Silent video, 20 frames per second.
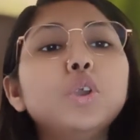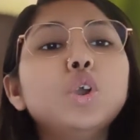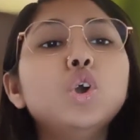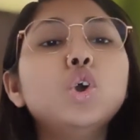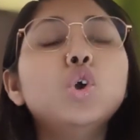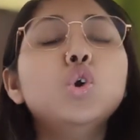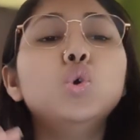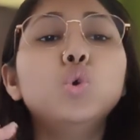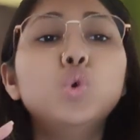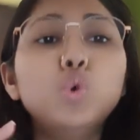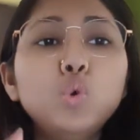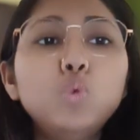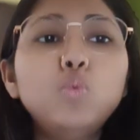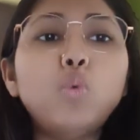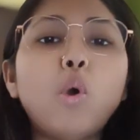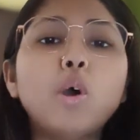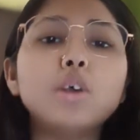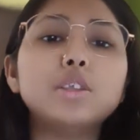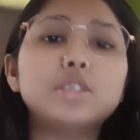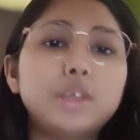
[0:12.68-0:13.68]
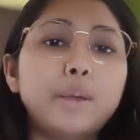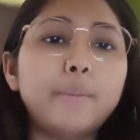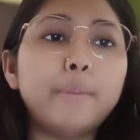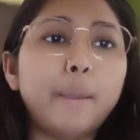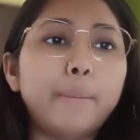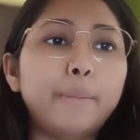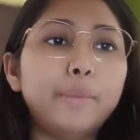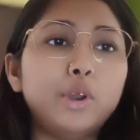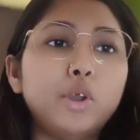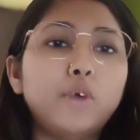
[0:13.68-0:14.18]
Who was the
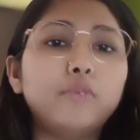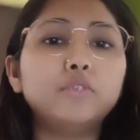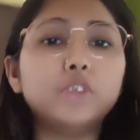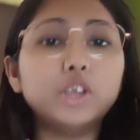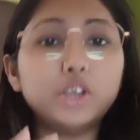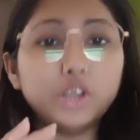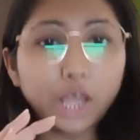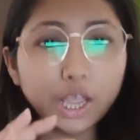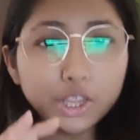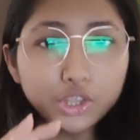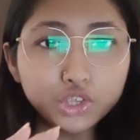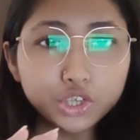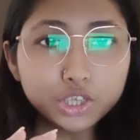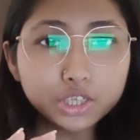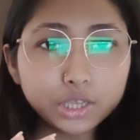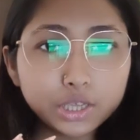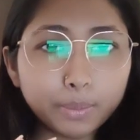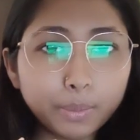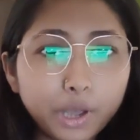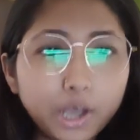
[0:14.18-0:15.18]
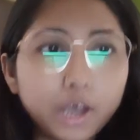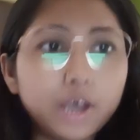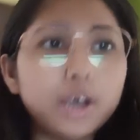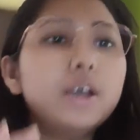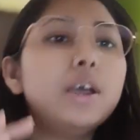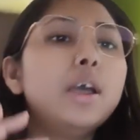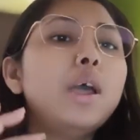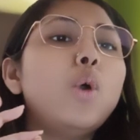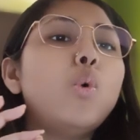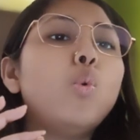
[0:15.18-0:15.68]
member of the Rajya Sabha
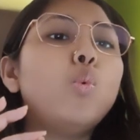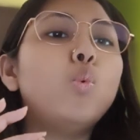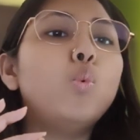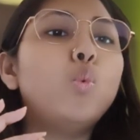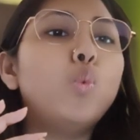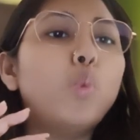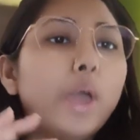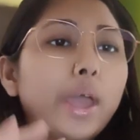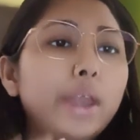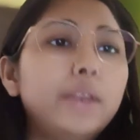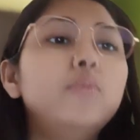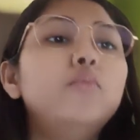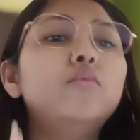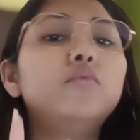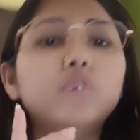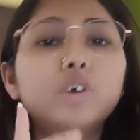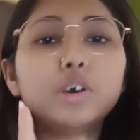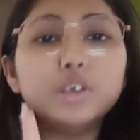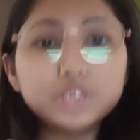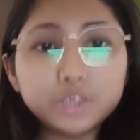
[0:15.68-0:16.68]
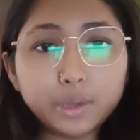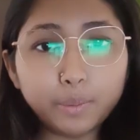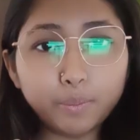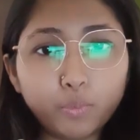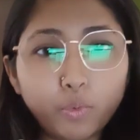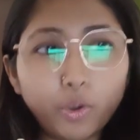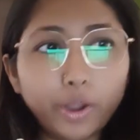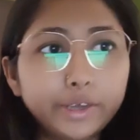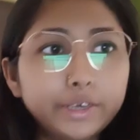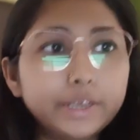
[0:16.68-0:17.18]
when first
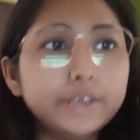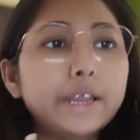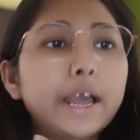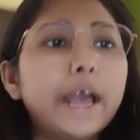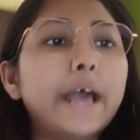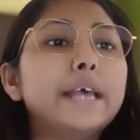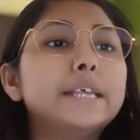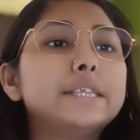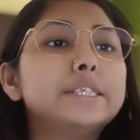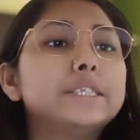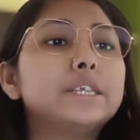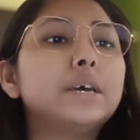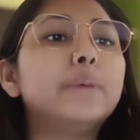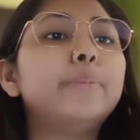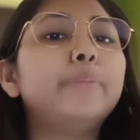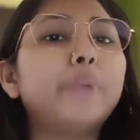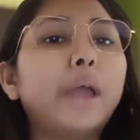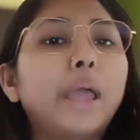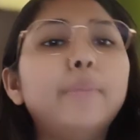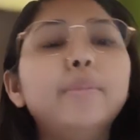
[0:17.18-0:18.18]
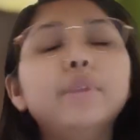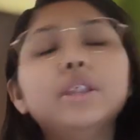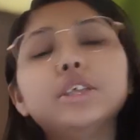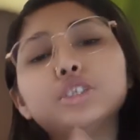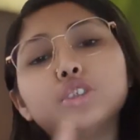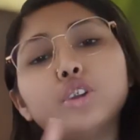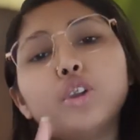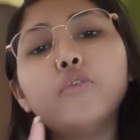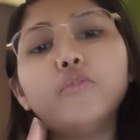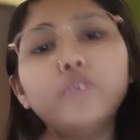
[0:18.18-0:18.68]
appointed as the Prime
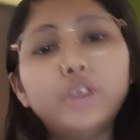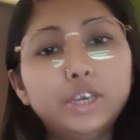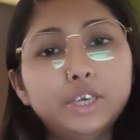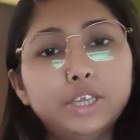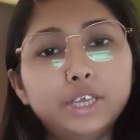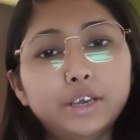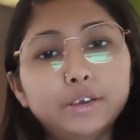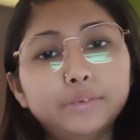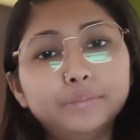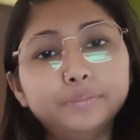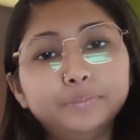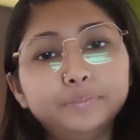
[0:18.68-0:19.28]
Minister of India?